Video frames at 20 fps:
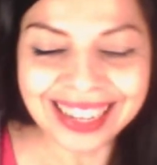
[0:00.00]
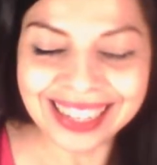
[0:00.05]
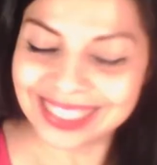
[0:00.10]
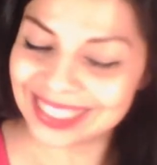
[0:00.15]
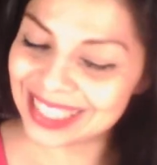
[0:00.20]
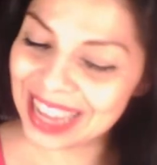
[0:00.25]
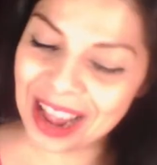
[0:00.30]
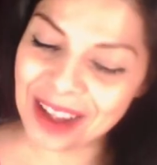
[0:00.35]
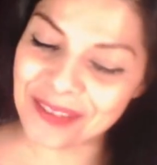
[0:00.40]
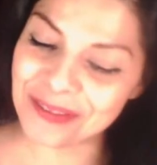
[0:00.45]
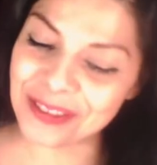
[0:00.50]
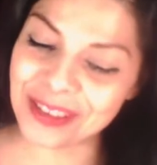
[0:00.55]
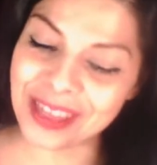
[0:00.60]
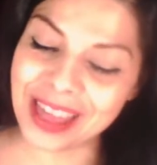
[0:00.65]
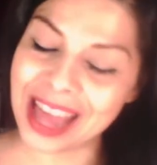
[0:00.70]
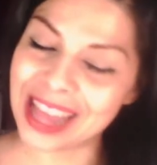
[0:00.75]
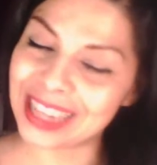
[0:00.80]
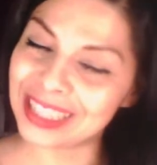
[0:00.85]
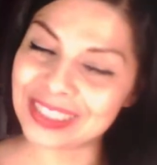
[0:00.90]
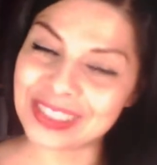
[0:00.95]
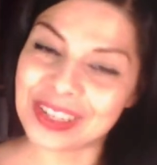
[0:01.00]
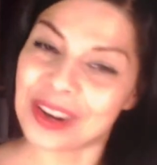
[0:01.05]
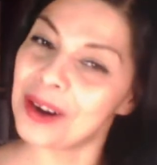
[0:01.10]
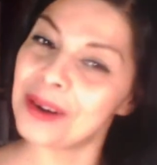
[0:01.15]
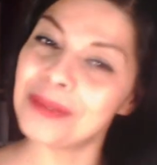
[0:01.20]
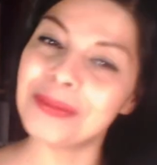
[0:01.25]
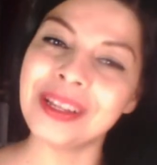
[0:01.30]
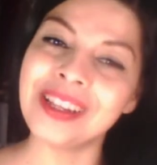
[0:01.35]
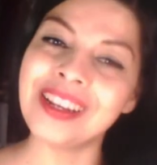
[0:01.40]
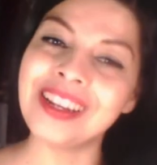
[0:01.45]
Time for that
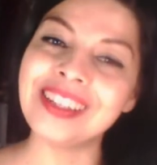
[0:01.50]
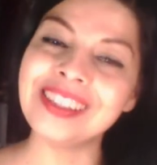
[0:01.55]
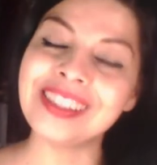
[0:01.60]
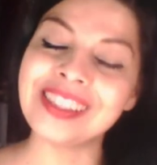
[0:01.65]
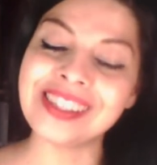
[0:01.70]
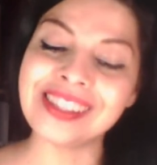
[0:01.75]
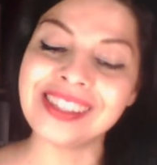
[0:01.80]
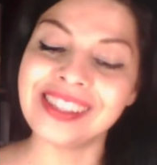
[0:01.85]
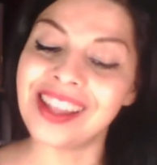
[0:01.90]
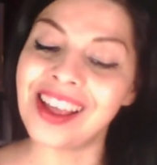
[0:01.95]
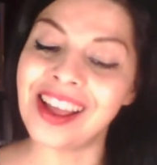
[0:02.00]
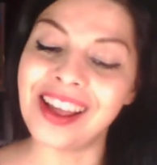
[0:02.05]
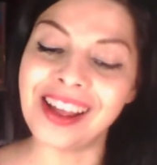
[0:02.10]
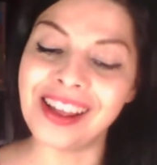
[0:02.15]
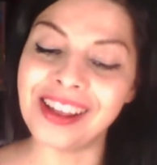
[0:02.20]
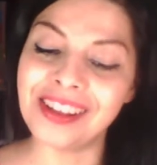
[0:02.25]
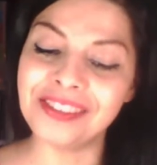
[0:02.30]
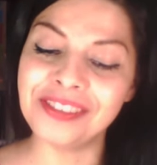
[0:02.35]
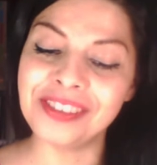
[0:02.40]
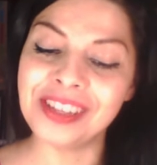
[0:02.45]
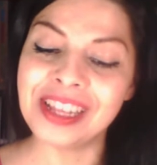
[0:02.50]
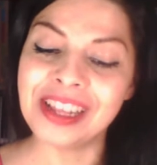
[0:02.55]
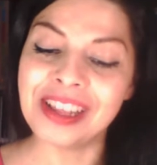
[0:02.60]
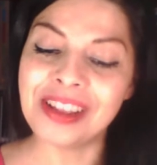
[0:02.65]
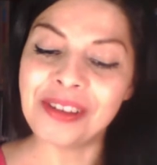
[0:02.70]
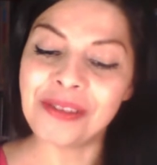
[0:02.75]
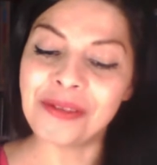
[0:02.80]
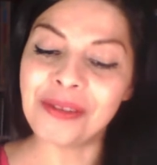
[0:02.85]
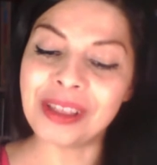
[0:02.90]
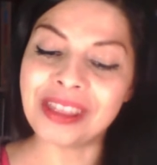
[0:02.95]
turbulence in love
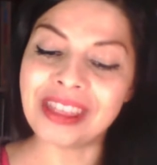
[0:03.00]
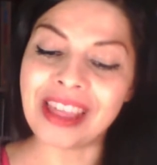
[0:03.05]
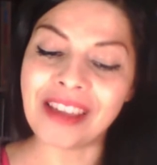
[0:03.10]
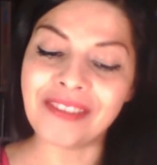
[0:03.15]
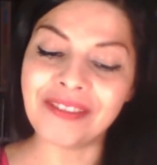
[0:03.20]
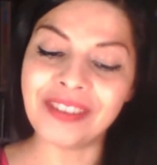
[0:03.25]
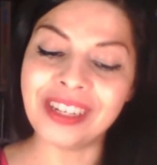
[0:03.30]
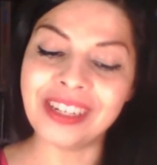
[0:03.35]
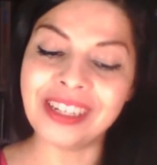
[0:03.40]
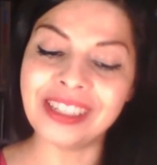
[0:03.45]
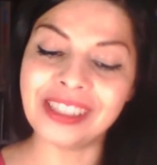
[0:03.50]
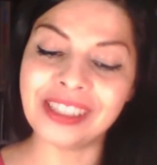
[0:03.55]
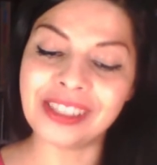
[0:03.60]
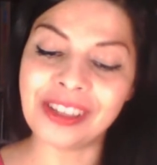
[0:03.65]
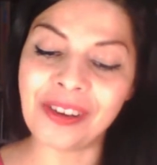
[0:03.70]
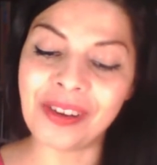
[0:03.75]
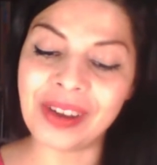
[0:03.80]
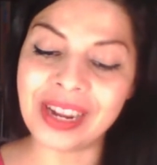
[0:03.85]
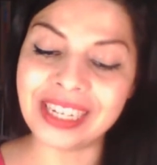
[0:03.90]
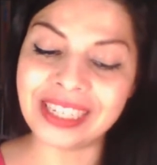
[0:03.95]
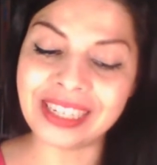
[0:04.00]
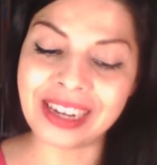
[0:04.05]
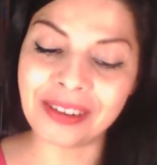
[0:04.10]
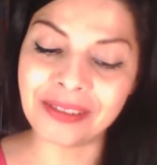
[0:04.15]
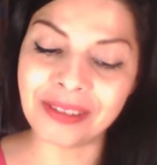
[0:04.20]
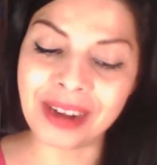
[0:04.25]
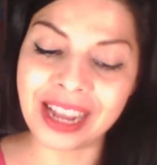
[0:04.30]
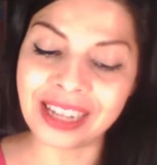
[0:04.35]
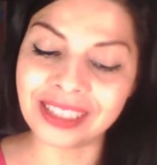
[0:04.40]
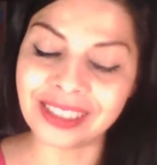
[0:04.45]
with that Venus going
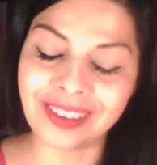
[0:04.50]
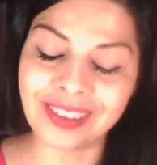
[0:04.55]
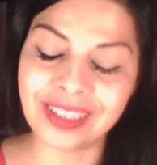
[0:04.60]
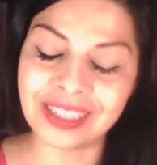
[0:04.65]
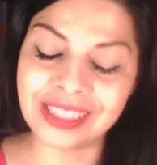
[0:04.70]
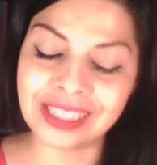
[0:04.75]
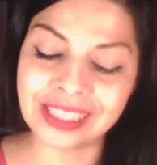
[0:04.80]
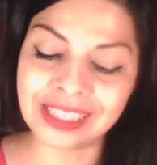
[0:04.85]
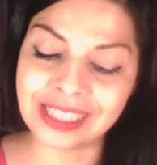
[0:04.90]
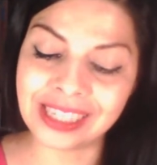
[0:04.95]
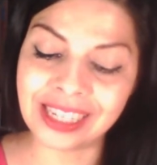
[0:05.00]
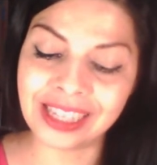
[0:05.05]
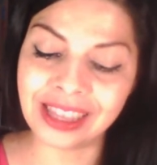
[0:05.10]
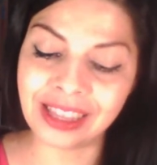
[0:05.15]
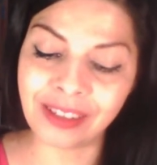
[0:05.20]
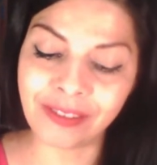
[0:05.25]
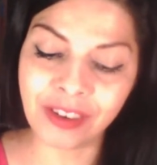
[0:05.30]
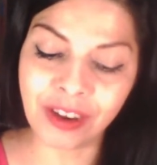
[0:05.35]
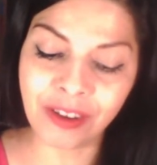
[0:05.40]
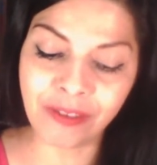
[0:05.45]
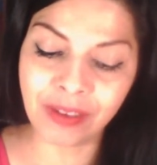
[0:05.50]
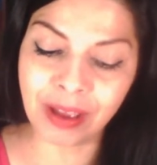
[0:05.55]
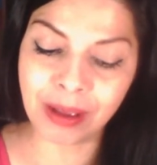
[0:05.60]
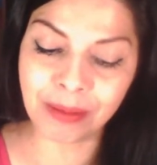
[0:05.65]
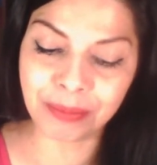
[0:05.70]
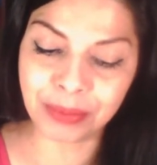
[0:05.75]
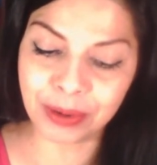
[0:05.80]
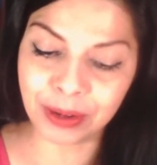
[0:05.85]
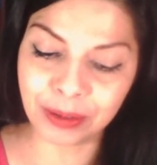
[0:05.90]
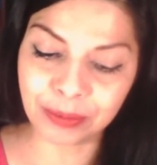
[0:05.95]
direct on the 16th of
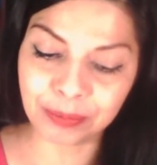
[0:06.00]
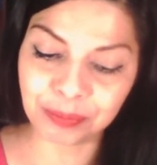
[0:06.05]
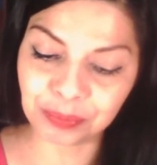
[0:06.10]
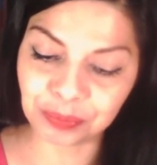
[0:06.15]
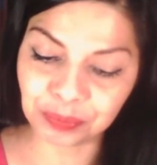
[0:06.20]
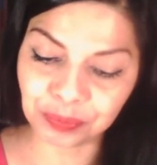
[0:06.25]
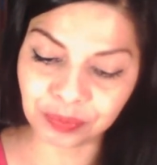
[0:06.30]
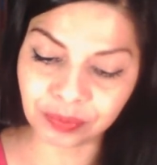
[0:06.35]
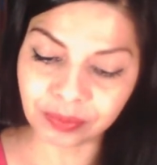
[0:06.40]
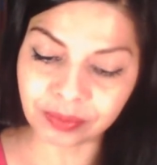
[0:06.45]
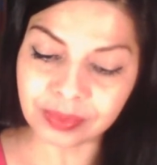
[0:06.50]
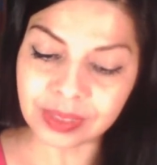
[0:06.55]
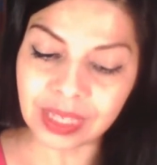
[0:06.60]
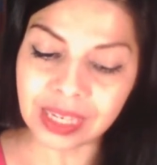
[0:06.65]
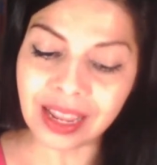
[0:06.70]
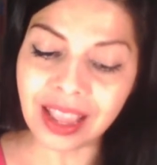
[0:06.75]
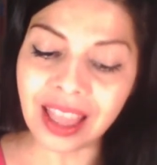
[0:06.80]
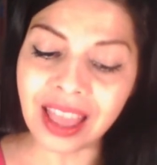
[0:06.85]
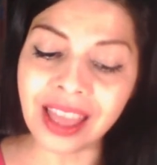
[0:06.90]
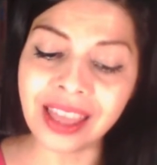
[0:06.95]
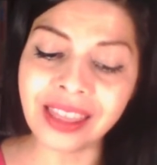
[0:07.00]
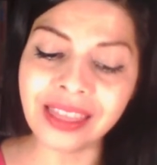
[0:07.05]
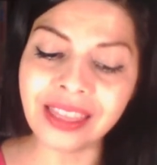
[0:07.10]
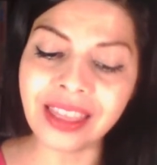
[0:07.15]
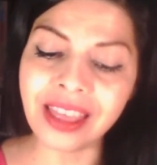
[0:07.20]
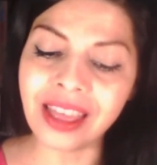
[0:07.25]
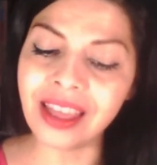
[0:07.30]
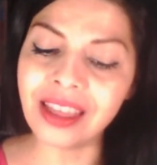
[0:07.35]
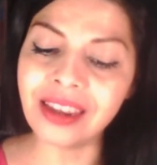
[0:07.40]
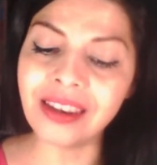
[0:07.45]
November. And
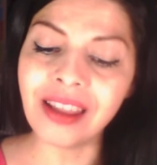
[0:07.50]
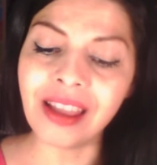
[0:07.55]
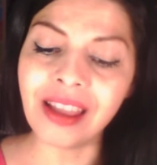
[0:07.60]
then,